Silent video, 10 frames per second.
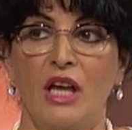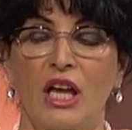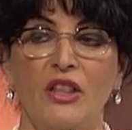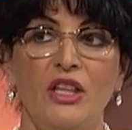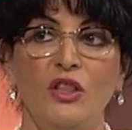
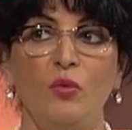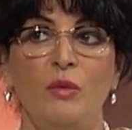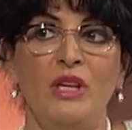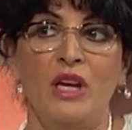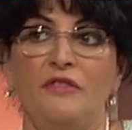and then the
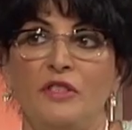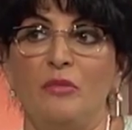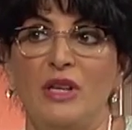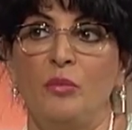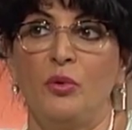women after
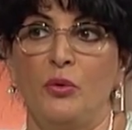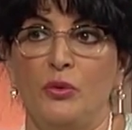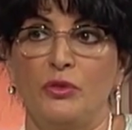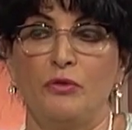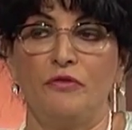
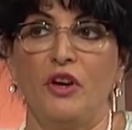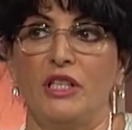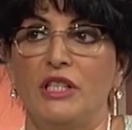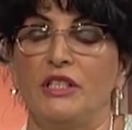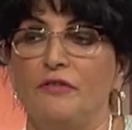menopause who right.
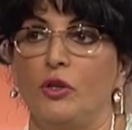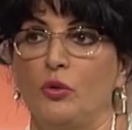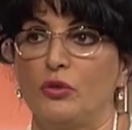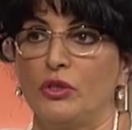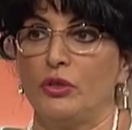find it
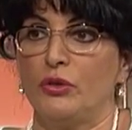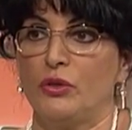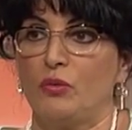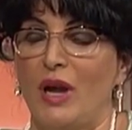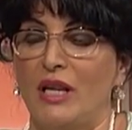difficult to
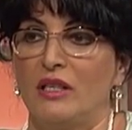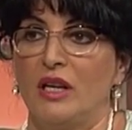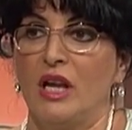lose weight.